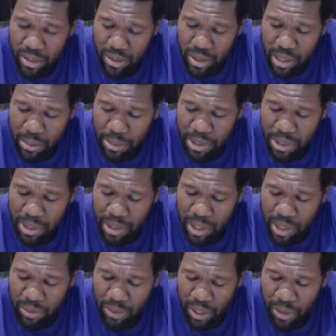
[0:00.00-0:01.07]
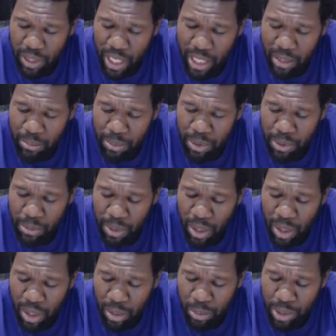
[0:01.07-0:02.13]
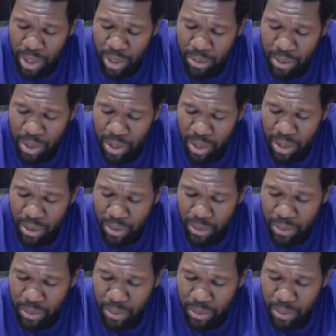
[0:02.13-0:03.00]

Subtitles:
Let me see. If I don't got a bookmark, I'm gonna leave it alone.